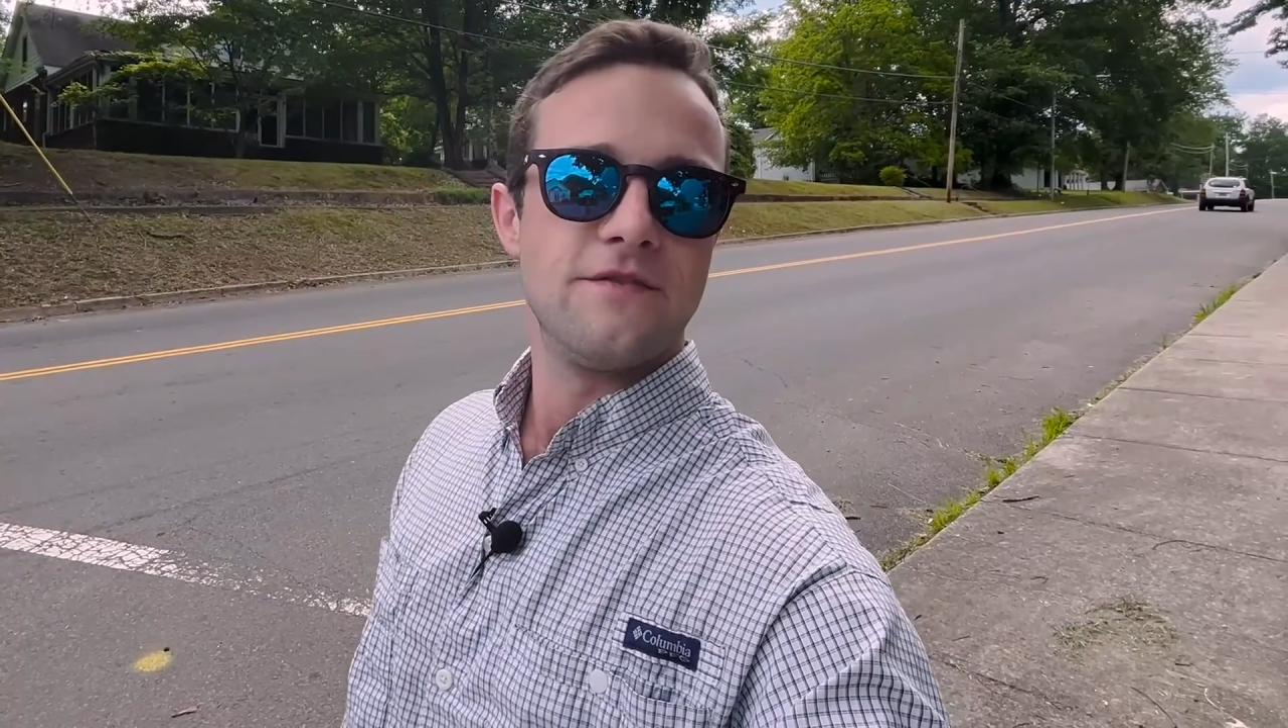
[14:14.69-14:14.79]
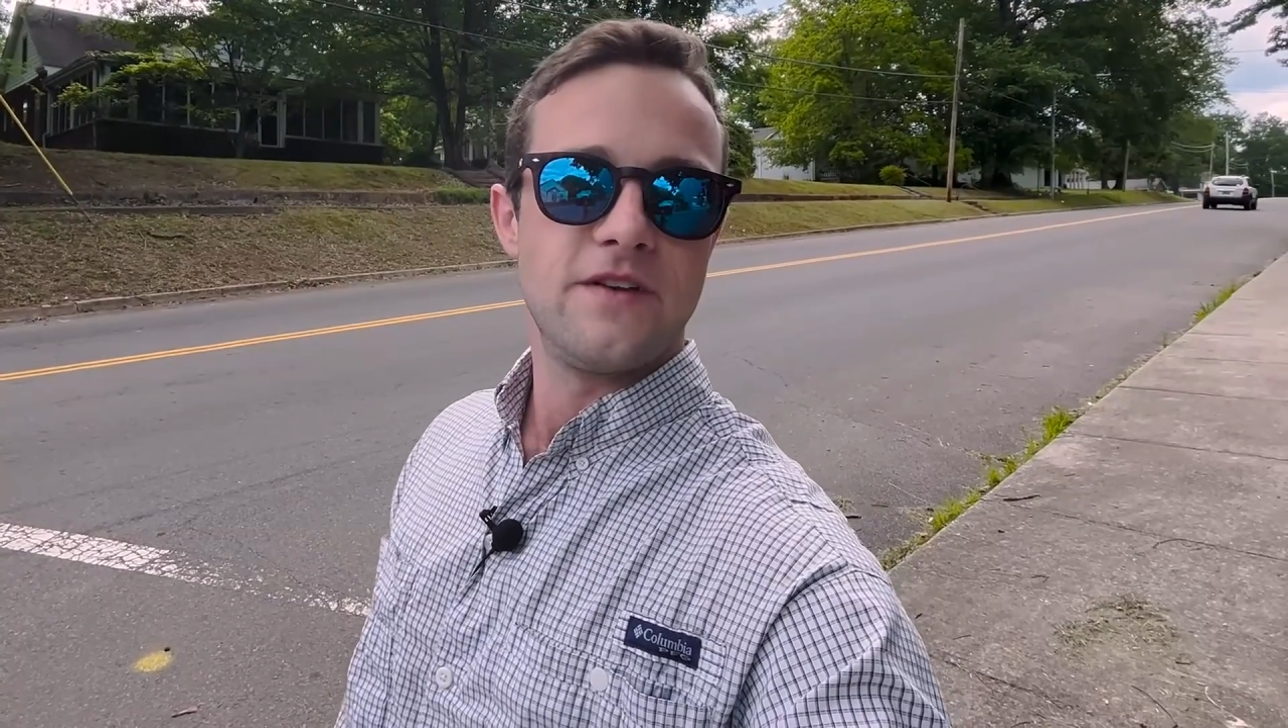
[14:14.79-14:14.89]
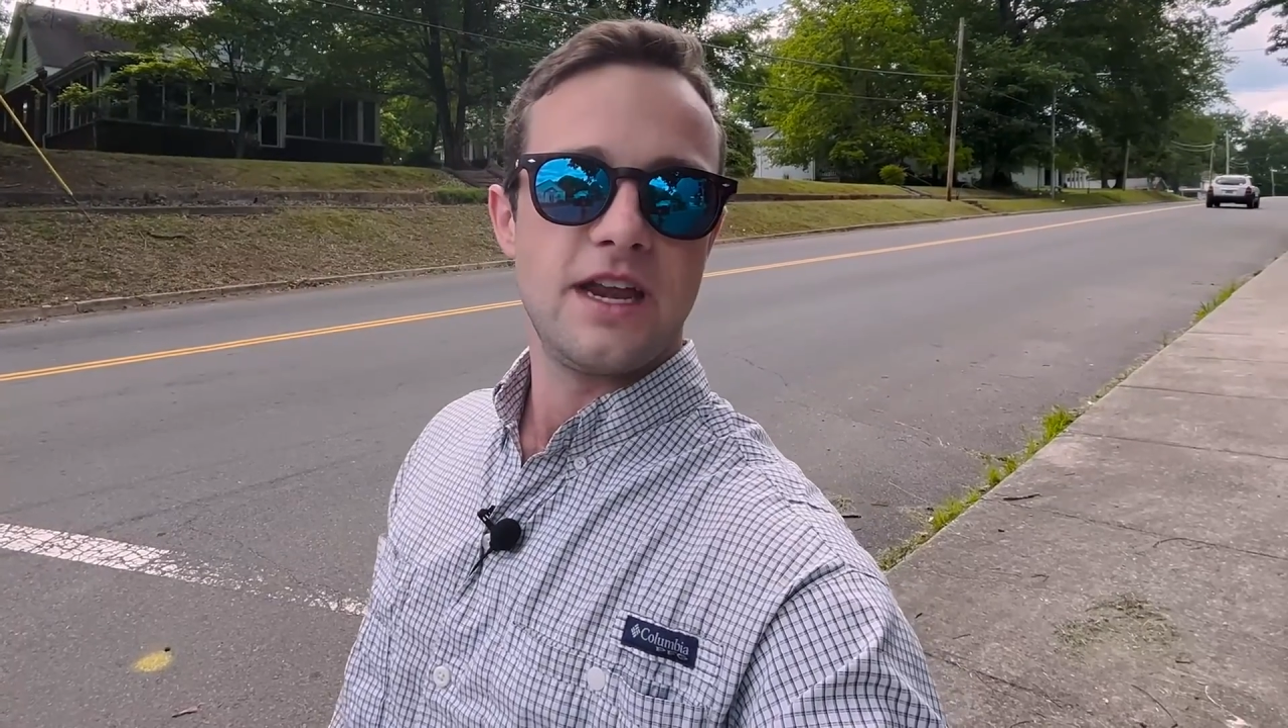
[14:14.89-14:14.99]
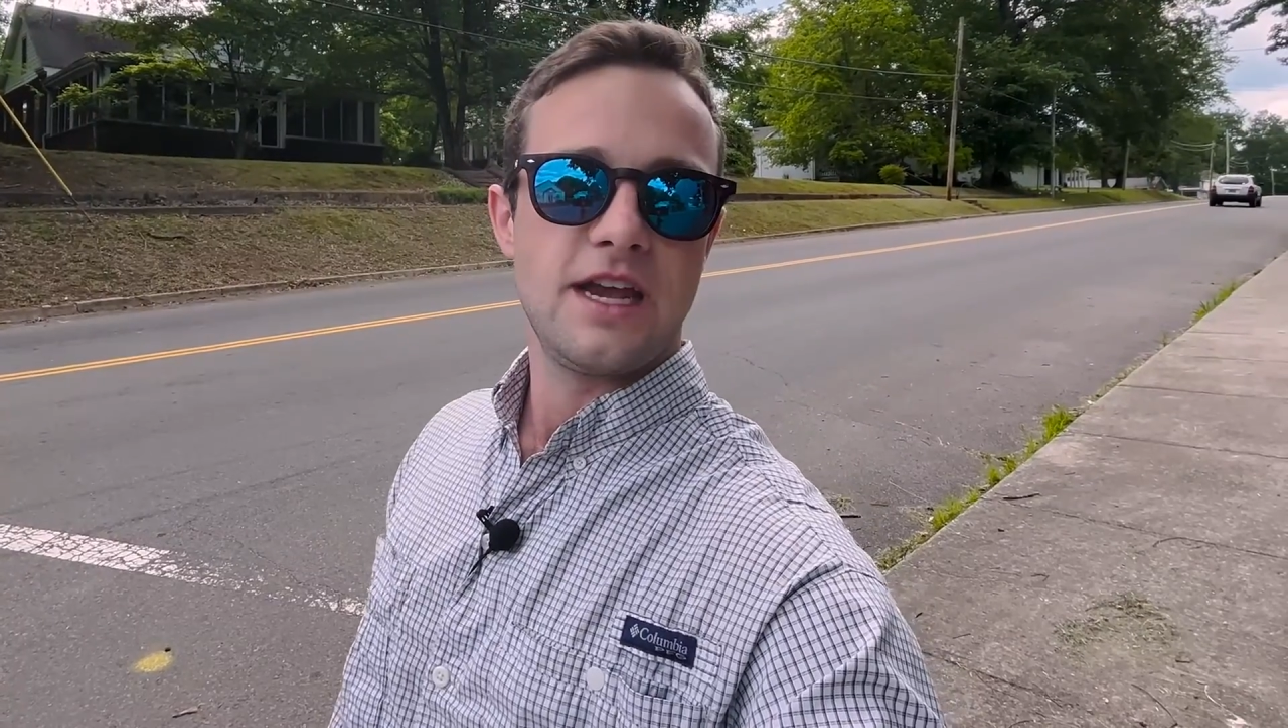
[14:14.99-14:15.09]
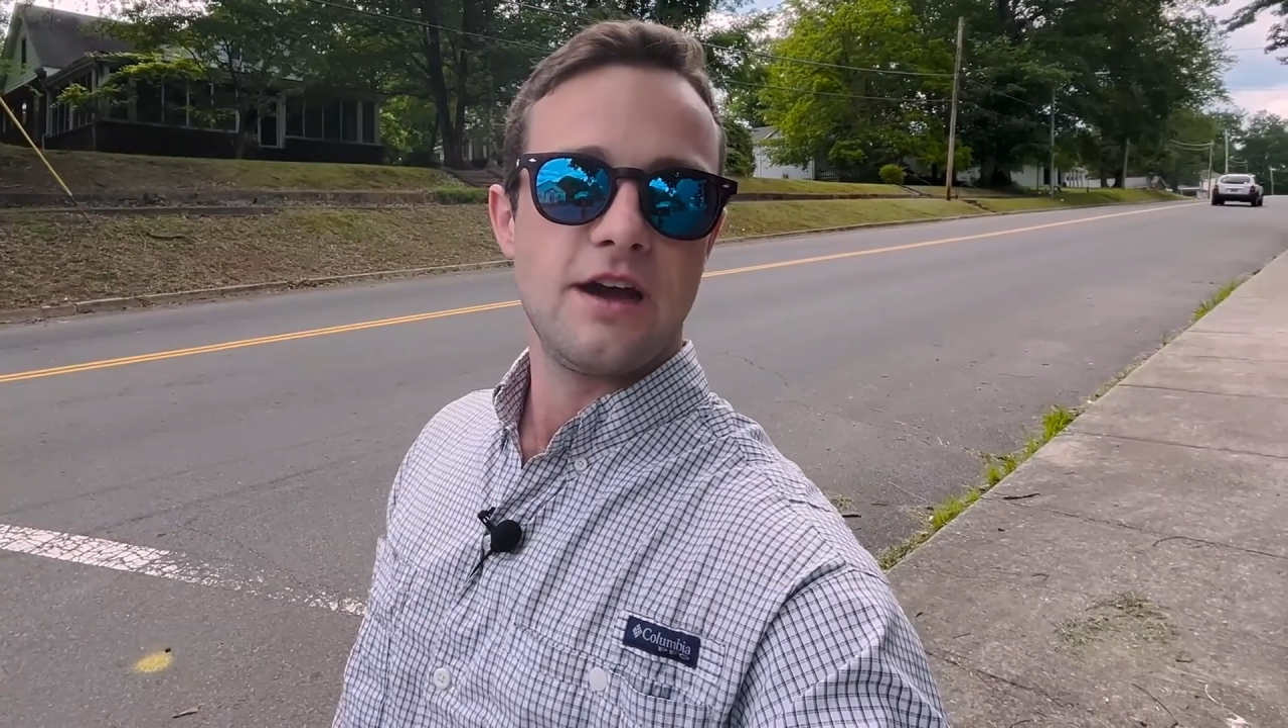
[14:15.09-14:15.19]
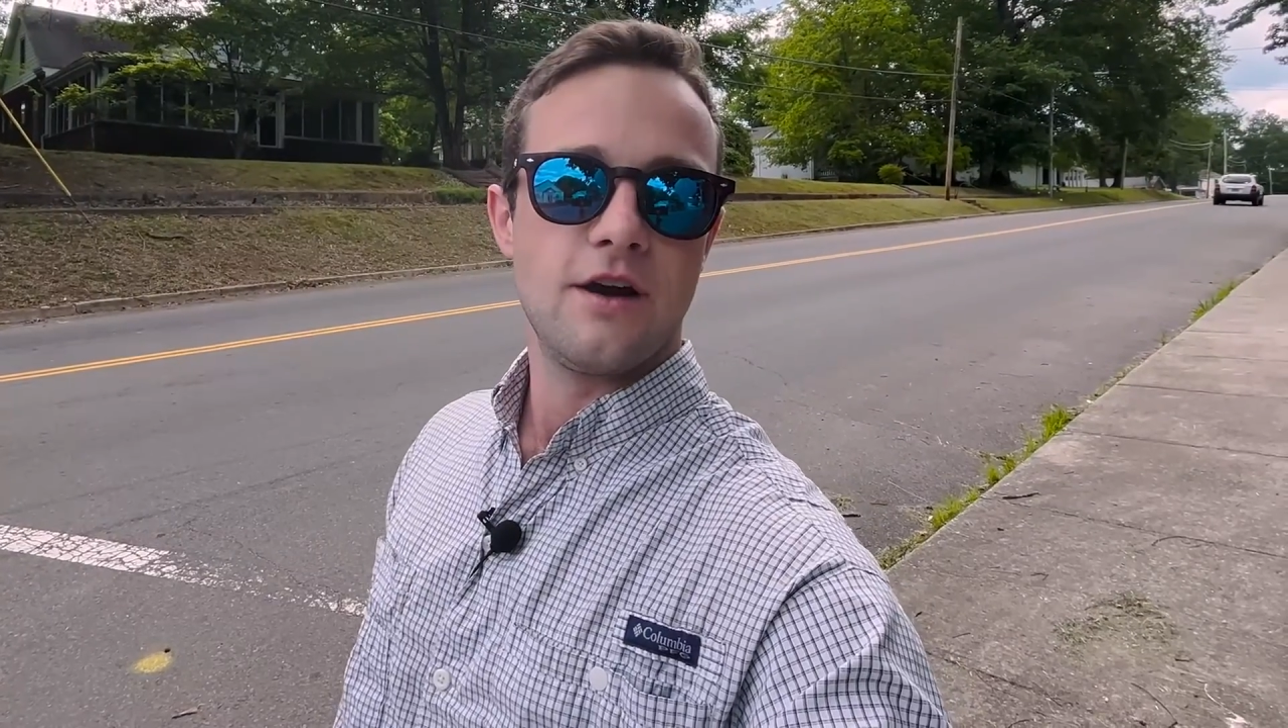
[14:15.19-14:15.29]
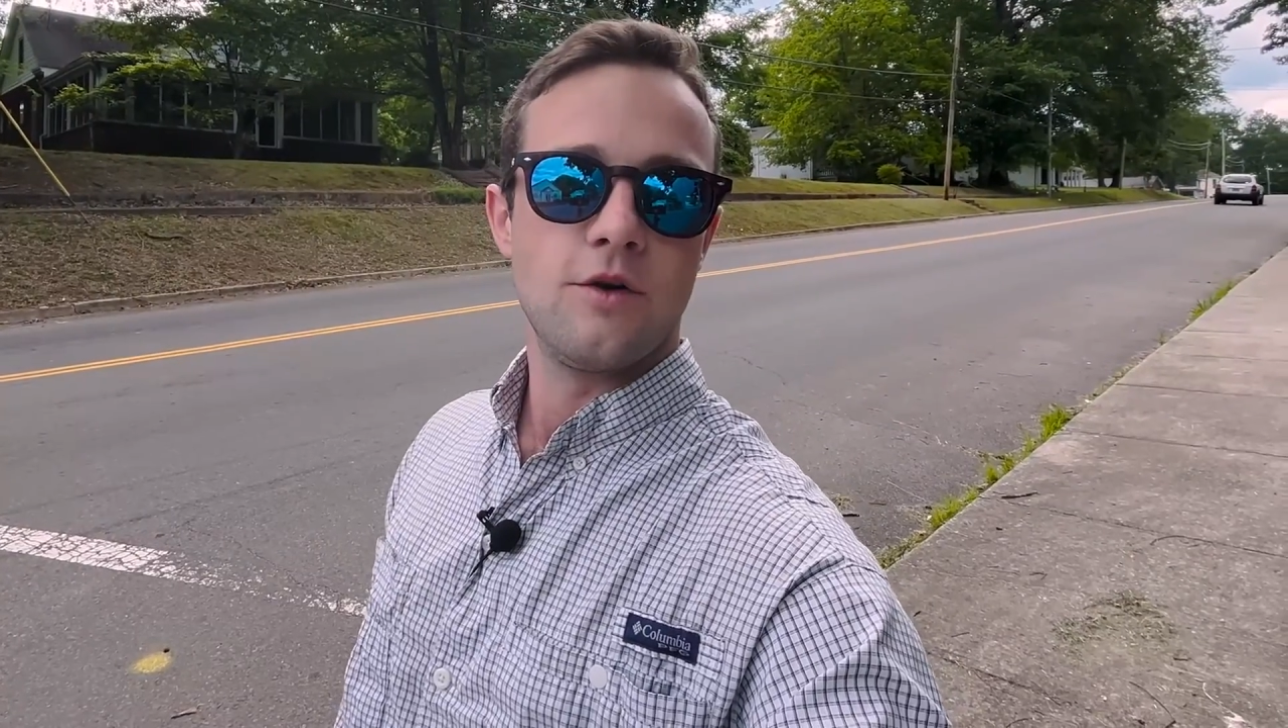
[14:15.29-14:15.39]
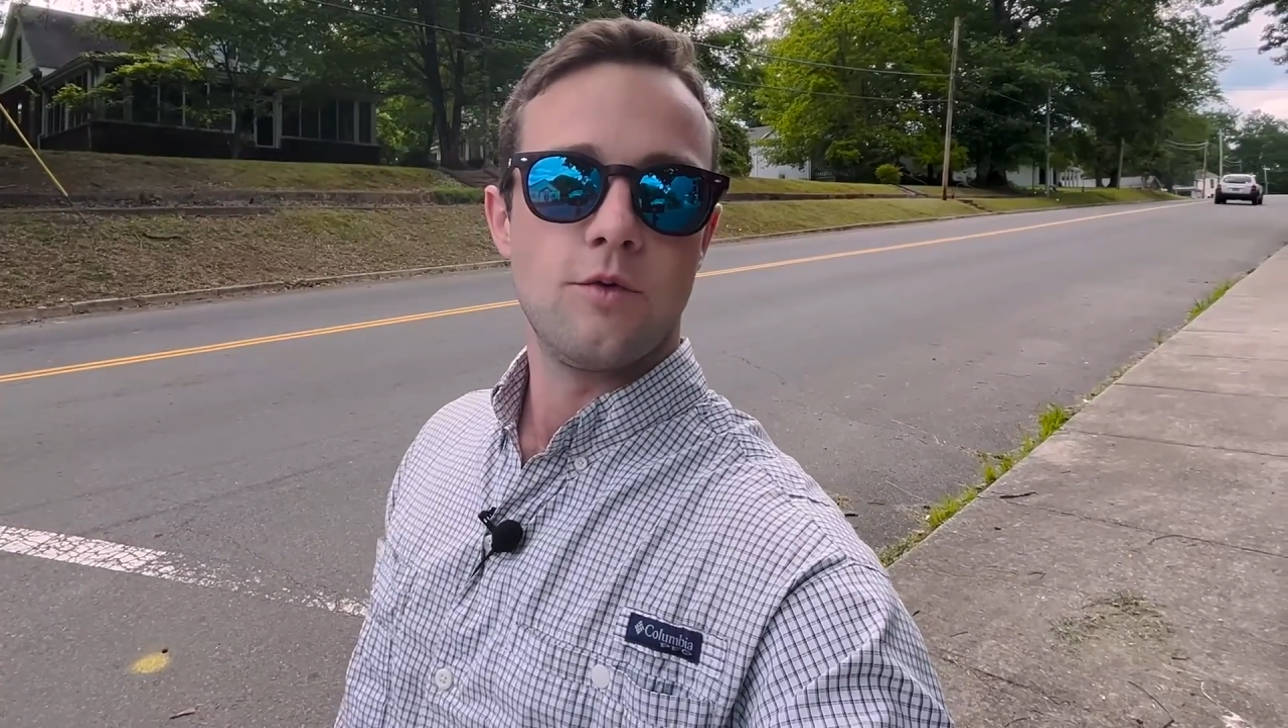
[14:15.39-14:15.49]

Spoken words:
video